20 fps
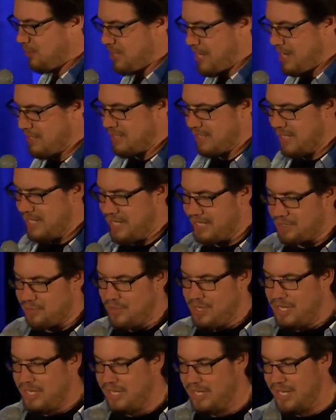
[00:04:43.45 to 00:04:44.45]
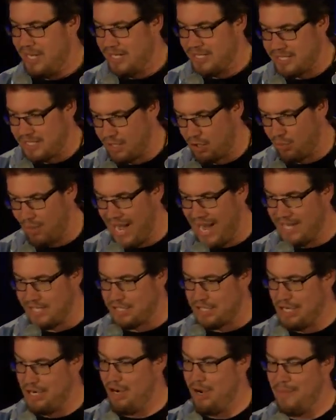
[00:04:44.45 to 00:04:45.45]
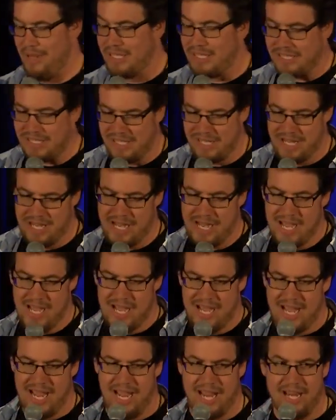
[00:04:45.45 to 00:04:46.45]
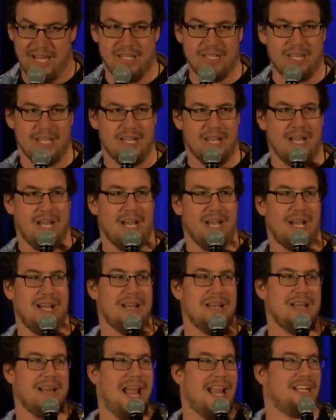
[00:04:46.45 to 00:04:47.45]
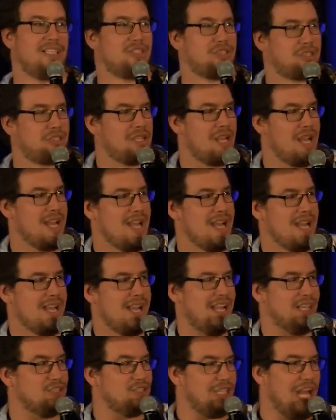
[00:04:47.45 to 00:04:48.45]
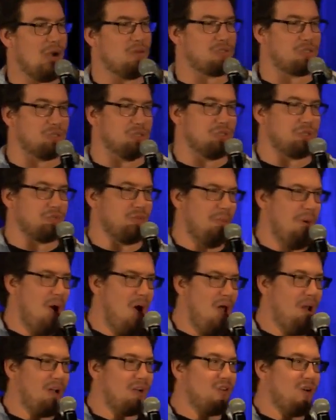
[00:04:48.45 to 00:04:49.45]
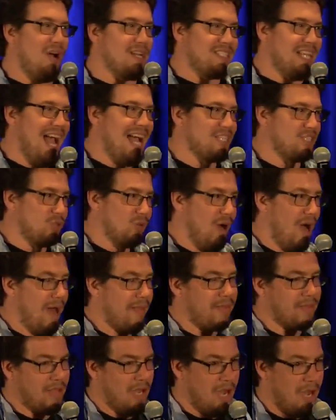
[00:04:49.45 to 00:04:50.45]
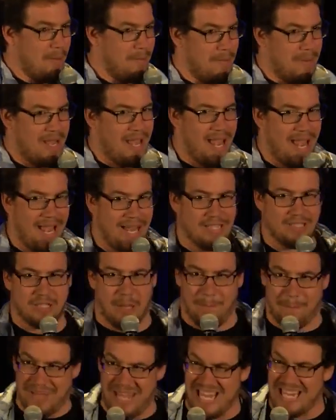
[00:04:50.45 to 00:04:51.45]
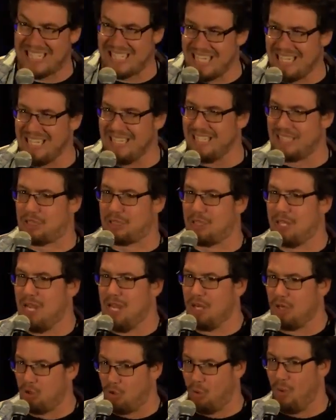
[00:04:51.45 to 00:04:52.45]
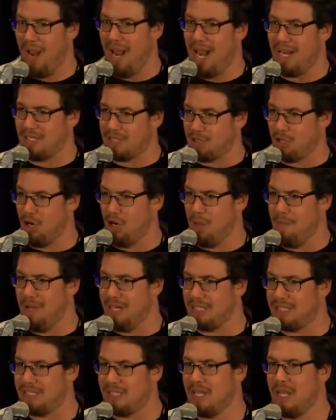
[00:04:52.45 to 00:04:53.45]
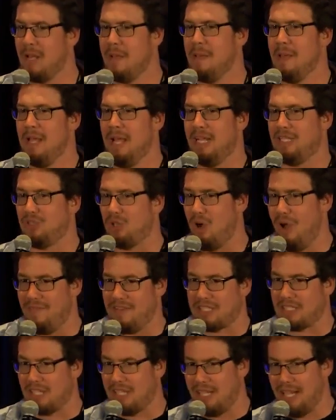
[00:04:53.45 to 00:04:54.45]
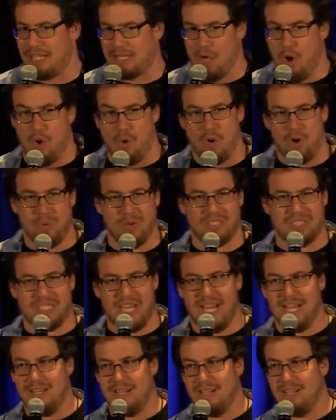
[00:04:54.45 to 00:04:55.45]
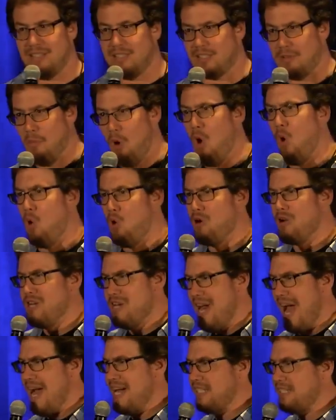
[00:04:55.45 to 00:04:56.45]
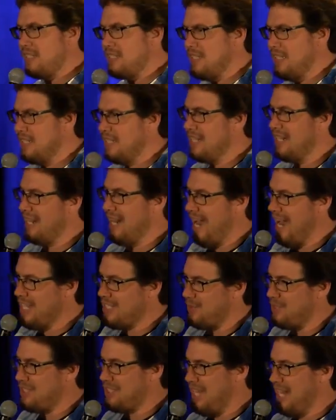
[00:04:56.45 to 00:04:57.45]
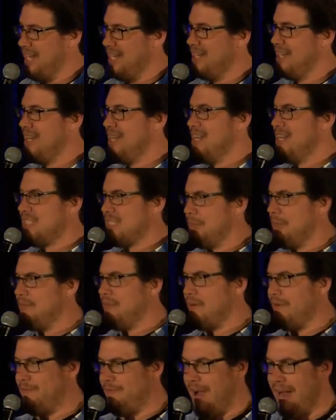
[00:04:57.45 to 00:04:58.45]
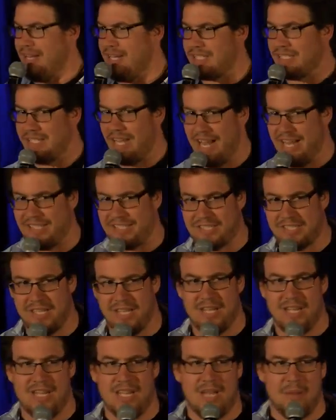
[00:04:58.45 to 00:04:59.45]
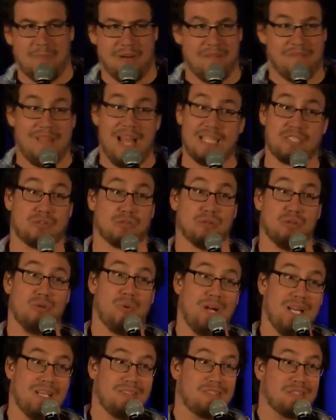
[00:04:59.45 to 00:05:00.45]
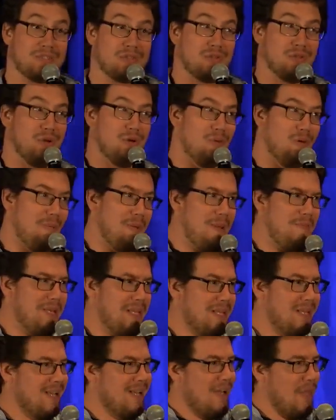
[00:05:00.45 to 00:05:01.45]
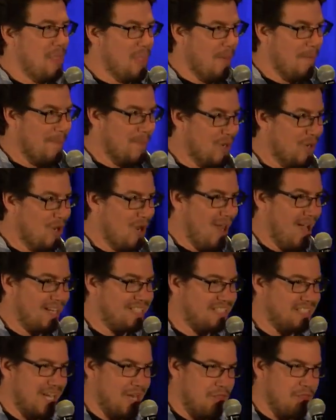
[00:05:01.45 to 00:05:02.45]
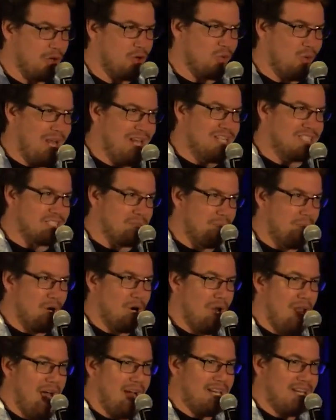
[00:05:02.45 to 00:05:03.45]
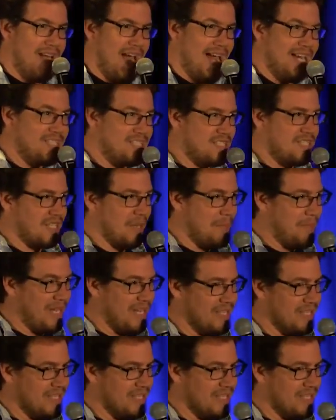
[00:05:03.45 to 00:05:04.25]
we're announcing it next week is the Grand Tournament, and knights and jousters from all across Azeroth come and compete in this grand tournament. And so obviously, like the Horde would send some Horde knights, and the Alliance would send some of their finest knights. But if that's true, what else is true? Well, maybe the Murlocs send the greatest Murloc knight to compete